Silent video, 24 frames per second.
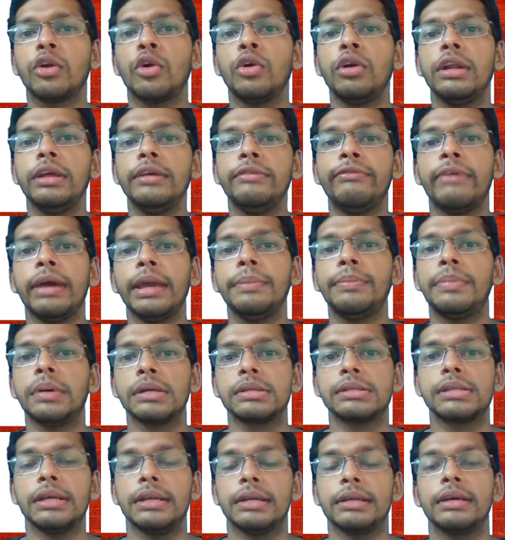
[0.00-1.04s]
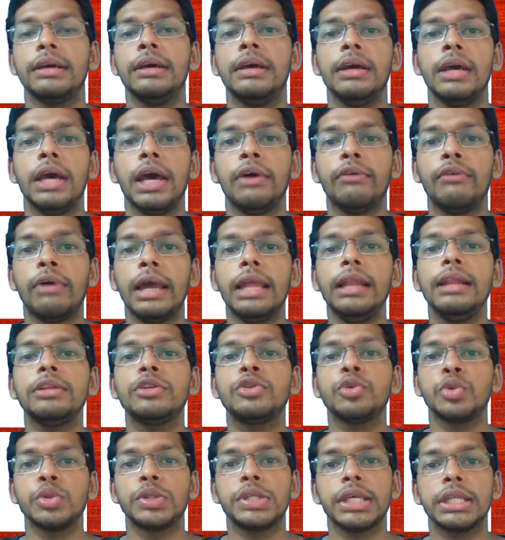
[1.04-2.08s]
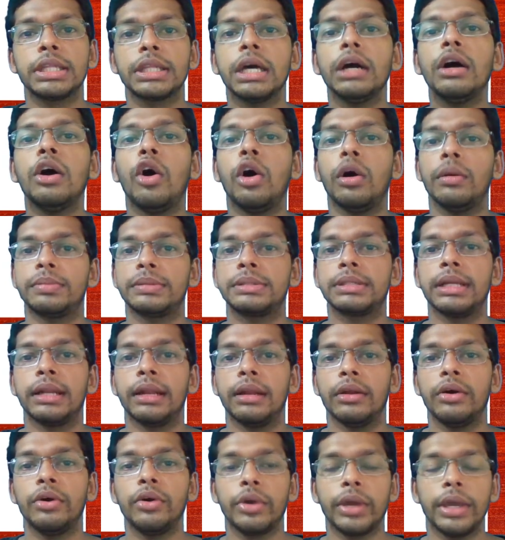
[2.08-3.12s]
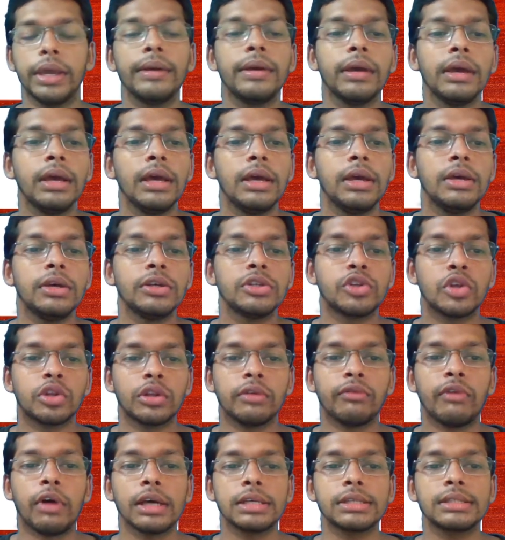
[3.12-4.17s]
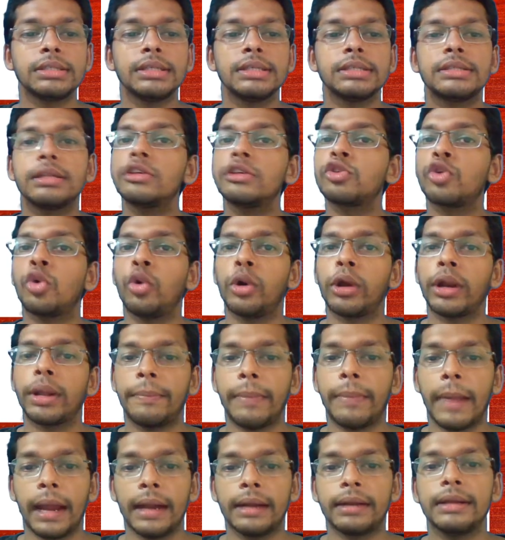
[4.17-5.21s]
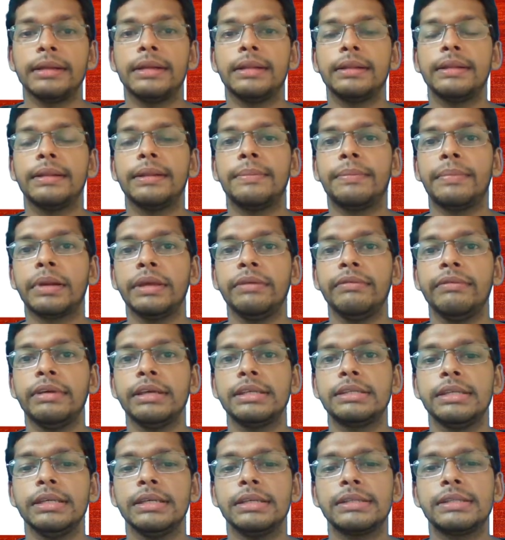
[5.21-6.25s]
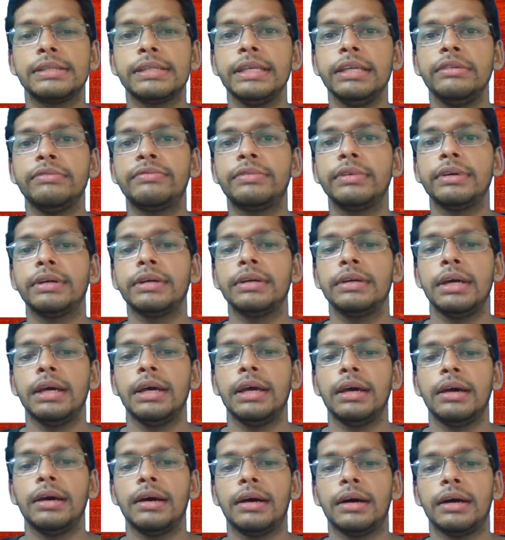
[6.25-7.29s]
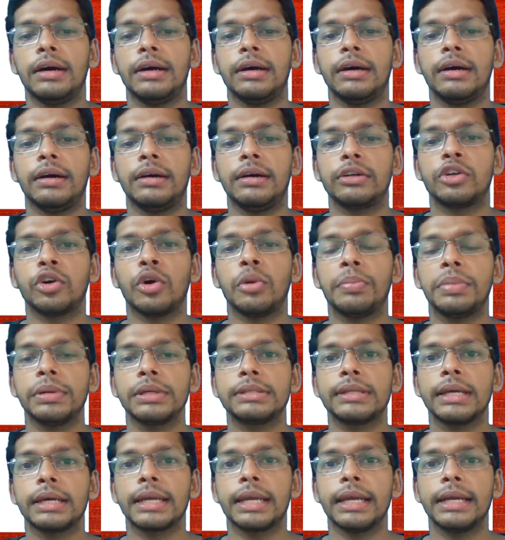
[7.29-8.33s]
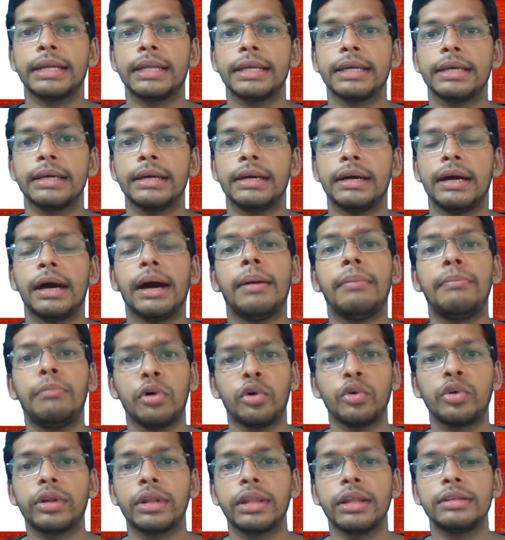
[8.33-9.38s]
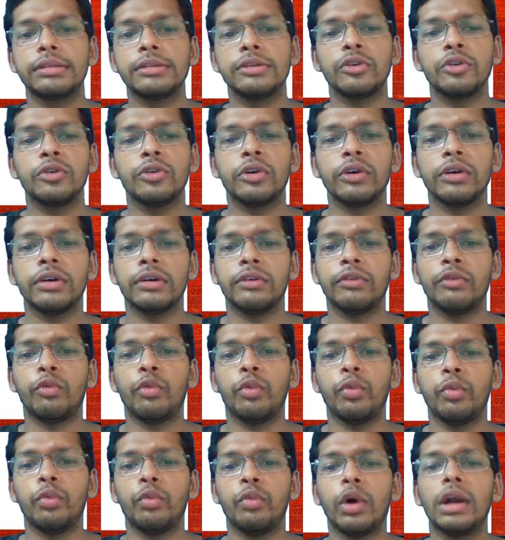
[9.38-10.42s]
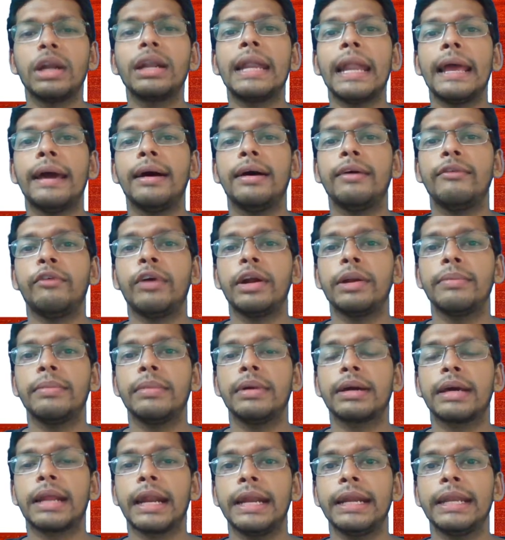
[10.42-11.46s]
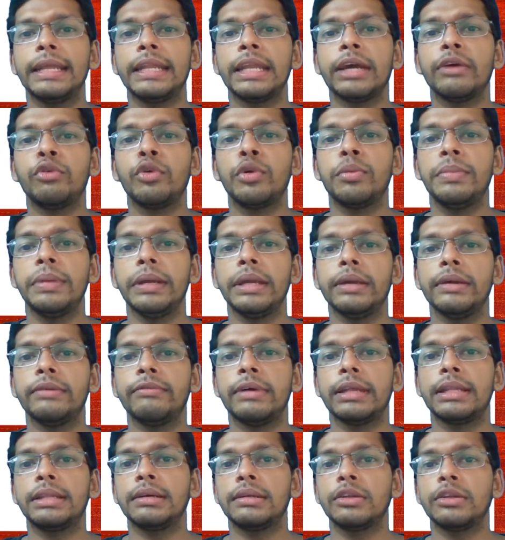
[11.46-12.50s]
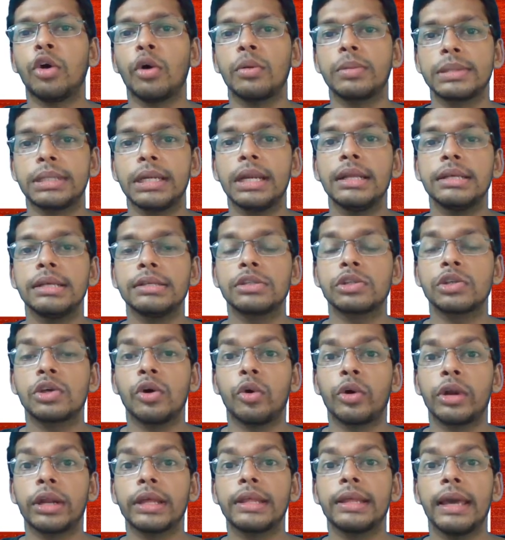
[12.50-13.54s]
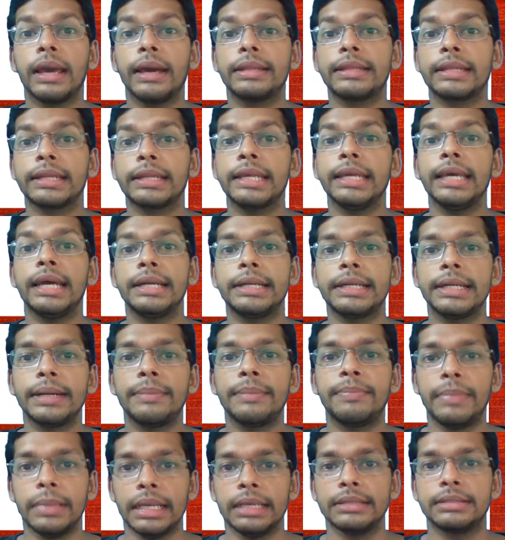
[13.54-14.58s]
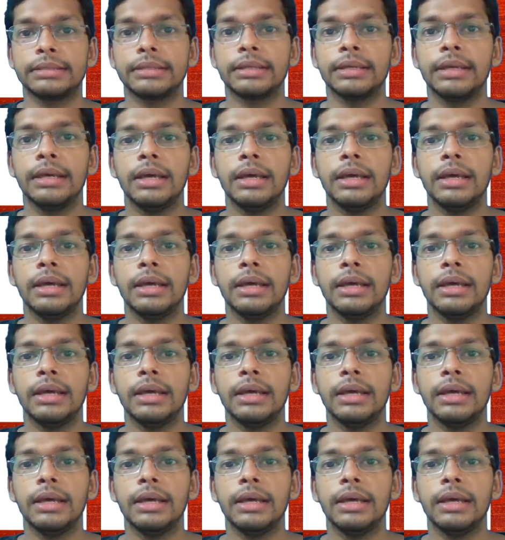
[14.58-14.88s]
only 5% while choosing the optional. Okay, so the vastness, the scoring pattern in the previous year, see if the toppers are getting about. So one criteria would be whether the optional is scoring 300 plus.